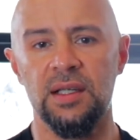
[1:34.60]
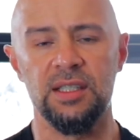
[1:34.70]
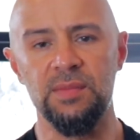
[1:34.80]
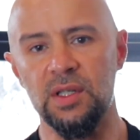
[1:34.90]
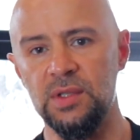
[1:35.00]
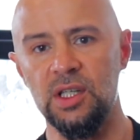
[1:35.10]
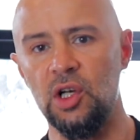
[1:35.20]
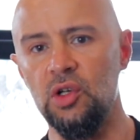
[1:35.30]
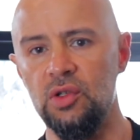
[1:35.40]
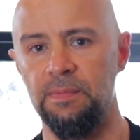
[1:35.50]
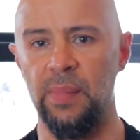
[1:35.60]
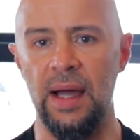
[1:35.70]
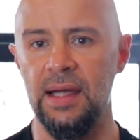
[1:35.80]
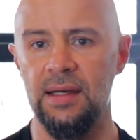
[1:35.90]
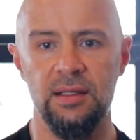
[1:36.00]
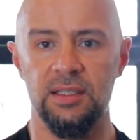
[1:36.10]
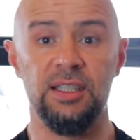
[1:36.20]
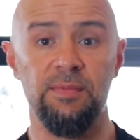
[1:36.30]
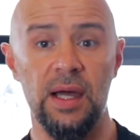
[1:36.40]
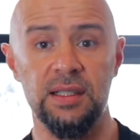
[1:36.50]
Symptoms include pain,
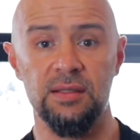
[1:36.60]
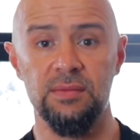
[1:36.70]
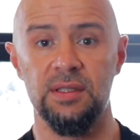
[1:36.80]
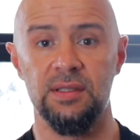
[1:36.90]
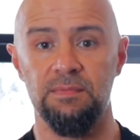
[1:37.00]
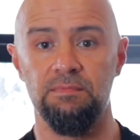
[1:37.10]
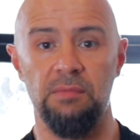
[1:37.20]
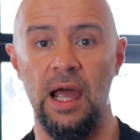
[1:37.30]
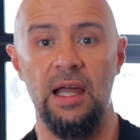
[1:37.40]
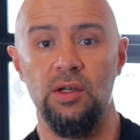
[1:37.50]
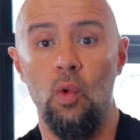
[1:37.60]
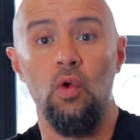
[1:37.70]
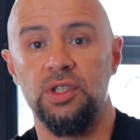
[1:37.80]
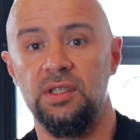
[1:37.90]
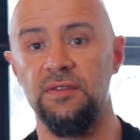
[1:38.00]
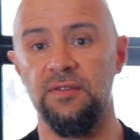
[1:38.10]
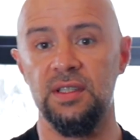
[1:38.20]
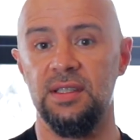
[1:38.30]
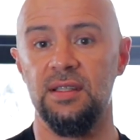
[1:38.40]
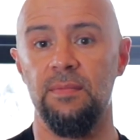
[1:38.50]
spasms, and/or
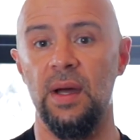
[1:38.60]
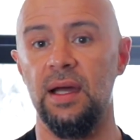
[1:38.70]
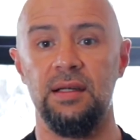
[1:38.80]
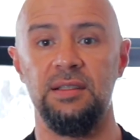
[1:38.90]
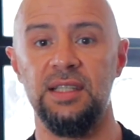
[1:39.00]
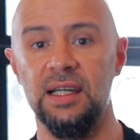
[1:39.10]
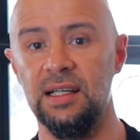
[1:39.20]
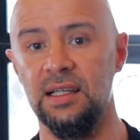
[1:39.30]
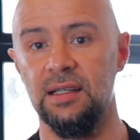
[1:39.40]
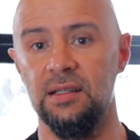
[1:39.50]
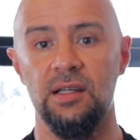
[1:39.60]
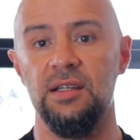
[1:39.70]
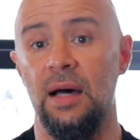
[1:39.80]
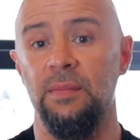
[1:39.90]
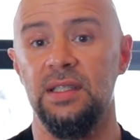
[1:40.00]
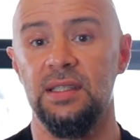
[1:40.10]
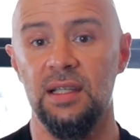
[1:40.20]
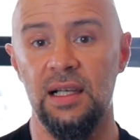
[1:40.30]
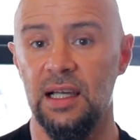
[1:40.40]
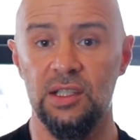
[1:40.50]
stiffness in the back, tingling, numbness
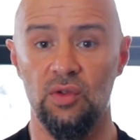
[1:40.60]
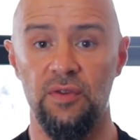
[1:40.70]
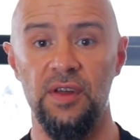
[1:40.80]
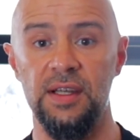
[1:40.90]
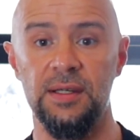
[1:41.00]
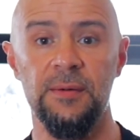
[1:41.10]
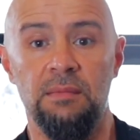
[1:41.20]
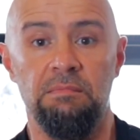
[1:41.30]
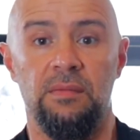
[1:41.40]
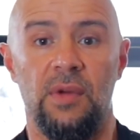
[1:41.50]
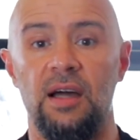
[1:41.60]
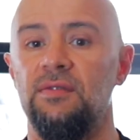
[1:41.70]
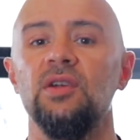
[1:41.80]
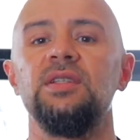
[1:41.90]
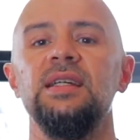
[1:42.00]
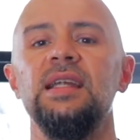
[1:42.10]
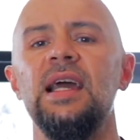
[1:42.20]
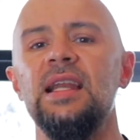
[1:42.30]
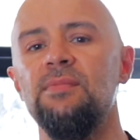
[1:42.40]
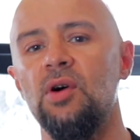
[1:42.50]
in the legs or feet. I have not seen
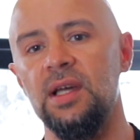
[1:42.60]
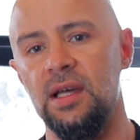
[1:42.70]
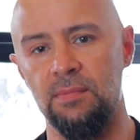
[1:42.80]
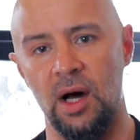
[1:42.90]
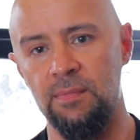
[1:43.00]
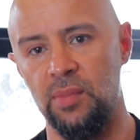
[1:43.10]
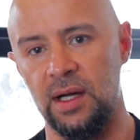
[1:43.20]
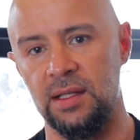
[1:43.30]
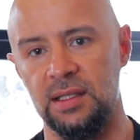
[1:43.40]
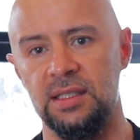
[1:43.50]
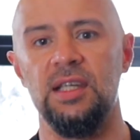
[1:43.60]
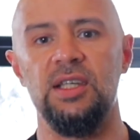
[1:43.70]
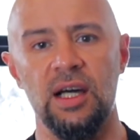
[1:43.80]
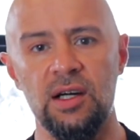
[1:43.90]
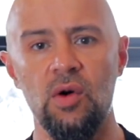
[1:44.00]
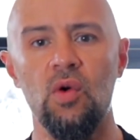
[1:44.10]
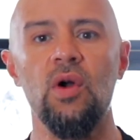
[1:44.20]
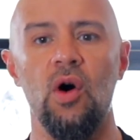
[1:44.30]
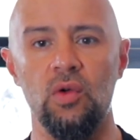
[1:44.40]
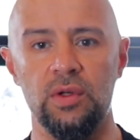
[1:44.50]
anybody in my practice, young
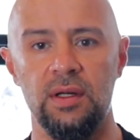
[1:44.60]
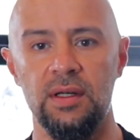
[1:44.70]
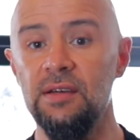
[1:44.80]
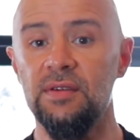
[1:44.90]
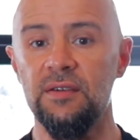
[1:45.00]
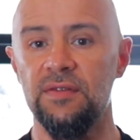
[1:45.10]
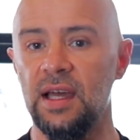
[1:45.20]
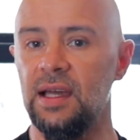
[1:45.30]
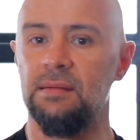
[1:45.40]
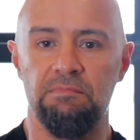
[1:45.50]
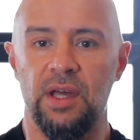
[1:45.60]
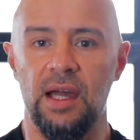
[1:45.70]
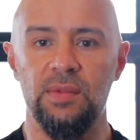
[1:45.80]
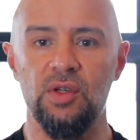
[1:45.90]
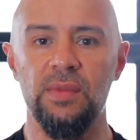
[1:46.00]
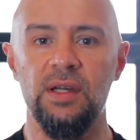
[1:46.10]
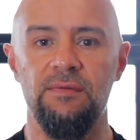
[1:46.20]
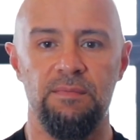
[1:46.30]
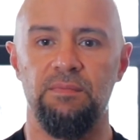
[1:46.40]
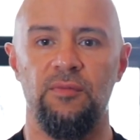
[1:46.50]
or old, even if they came to
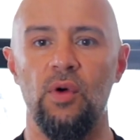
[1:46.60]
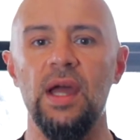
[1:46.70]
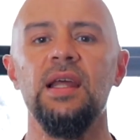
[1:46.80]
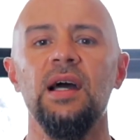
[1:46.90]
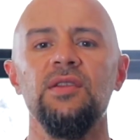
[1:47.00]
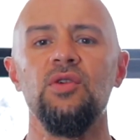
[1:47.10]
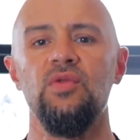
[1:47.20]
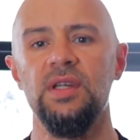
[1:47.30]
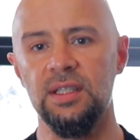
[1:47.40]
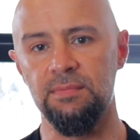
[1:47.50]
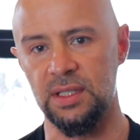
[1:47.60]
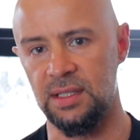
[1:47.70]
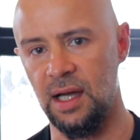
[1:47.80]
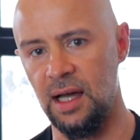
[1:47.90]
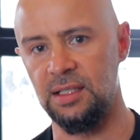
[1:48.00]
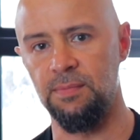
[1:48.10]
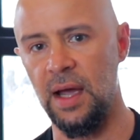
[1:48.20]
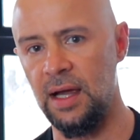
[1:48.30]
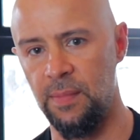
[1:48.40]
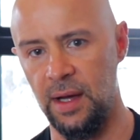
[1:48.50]
me for any other reason besides
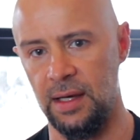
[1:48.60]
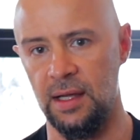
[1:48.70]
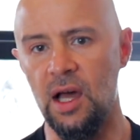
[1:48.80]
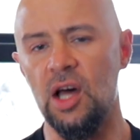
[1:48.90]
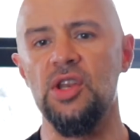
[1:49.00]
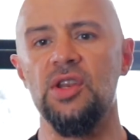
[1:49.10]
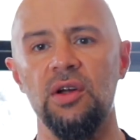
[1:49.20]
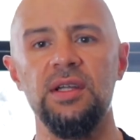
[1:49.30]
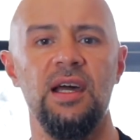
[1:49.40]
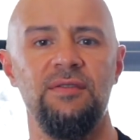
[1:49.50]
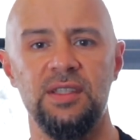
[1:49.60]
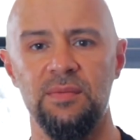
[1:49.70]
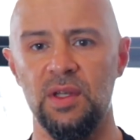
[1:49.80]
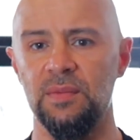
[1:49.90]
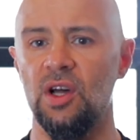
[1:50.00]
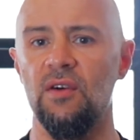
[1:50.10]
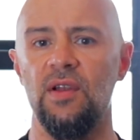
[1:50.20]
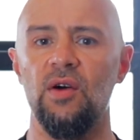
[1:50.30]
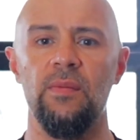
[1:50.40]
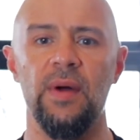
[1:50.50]
back pain, not have symptoms of
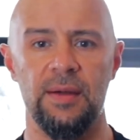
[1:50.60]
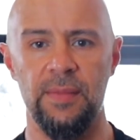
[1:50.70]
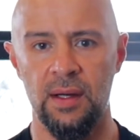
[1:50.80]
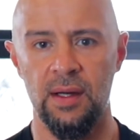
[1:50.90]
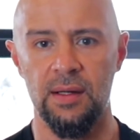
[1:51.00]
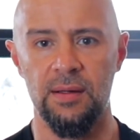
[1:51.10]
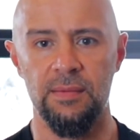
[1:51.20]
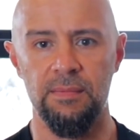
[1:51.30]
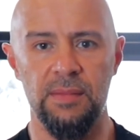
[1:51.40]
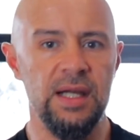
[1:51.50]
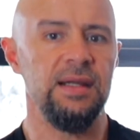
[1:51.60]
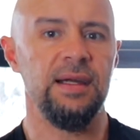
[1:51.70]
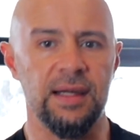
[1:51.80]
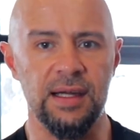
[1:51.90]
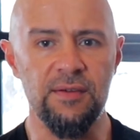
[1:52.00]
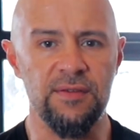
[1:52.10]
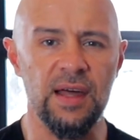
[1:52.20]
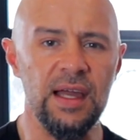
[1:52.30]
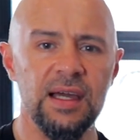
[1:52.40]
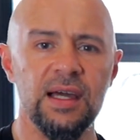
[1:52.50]
lower back pain. Meaning, if
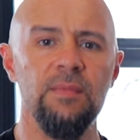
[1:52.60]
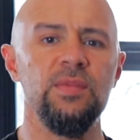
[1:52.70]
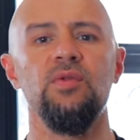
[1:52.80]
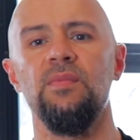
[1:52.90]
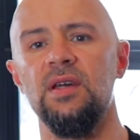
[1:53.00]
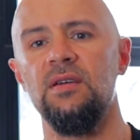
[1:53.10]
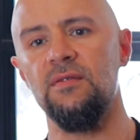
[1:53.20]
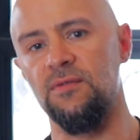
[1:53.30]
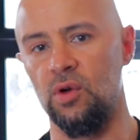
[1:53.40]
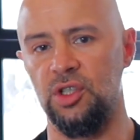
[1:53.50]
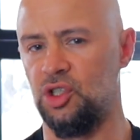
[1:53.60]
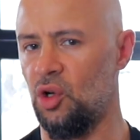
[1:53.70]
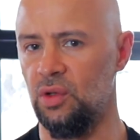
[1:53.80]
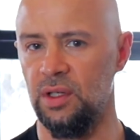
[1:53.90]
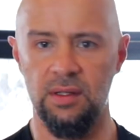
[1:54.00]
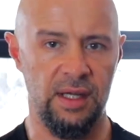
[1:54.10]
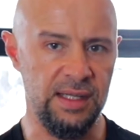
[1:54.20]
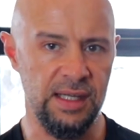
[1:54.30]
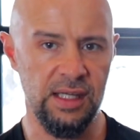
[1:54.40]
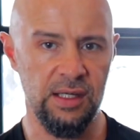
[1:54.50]
they come to me for a shoulder, a
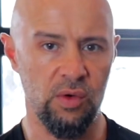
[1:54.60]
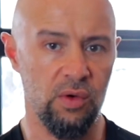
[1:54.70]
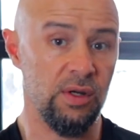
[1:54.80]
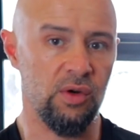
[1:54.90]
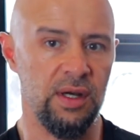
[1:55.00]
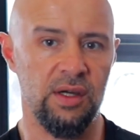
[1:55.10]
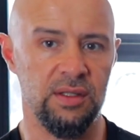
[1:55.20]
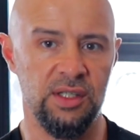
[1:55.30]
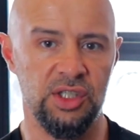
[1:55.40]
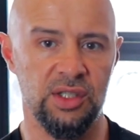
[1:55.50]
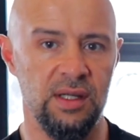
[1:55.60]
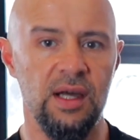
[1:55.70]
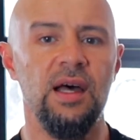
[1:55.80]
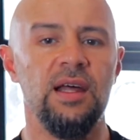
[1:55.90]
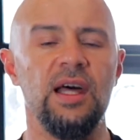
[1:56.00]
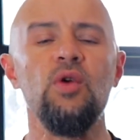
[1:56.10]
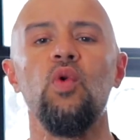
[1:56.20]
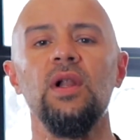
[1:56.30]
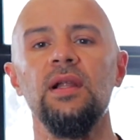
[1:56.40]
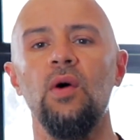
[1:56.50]
knee, or a chronic condition, they
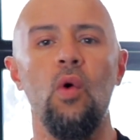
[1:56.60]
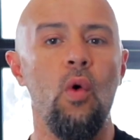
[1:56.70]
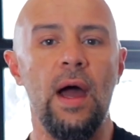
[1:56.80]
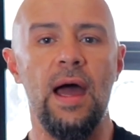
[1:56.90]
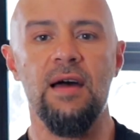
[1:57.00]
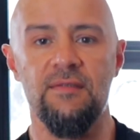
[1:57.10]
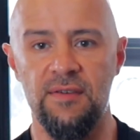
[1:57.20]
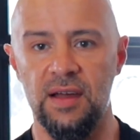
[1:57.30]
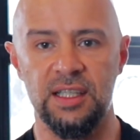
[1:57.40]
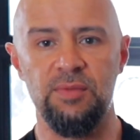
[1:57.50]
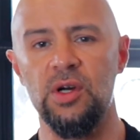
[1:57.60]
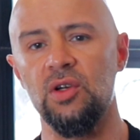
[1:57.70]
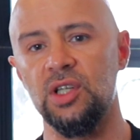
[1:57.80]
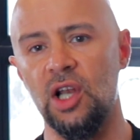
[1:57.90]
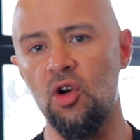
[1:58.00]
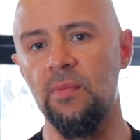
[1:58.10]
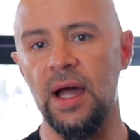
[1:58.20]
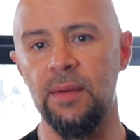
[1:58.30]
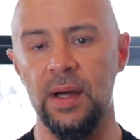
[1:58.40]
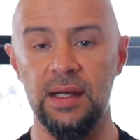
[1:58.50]
will or have experienced lower
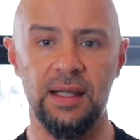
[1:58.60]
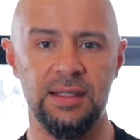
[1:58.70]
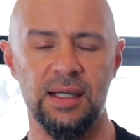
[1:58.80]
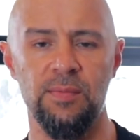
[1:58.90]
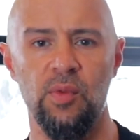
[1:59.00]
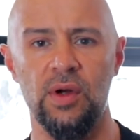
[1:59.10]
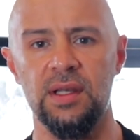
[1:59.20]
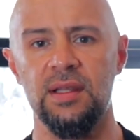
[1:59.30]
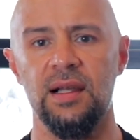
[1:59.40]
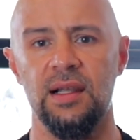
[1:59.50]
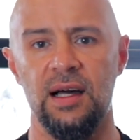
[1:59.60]
back pain at some point in their